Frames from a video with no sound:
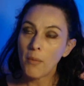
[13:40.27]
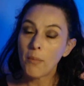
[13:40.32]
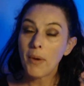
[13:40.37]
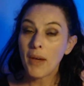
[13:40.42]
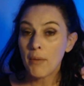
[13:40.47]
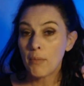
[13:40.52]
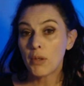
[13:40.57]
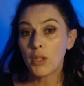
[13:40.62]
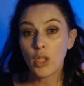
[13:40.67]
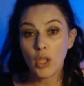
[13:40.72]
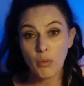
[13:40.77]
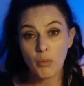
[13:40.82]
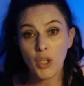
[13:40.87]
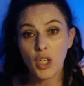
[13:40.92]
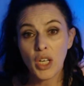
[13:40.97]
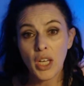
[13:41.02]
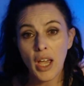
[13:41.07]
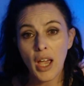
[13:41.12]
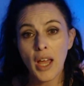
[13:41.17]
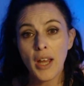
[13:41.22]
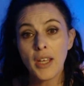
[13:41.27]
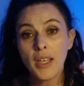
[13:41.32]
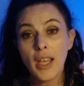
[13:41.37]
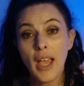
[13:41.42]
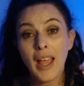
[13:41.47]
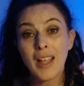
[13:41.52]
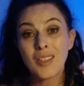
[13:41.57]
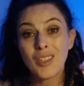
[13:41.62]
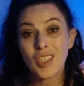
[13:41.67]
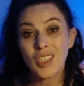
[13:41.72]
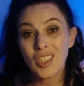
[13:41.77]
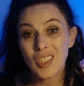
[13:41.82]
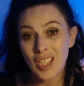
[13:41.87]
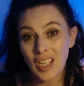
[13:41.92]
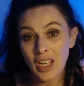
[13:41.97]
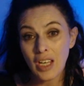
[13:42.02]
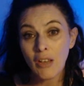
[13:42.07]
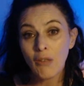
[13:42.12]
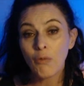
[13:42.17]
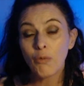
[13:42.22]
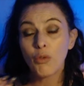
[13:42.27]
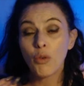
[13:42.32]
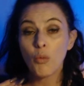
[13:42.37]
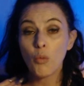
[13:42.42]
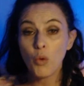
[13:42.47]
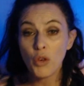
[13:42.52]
people are communicating and seeing from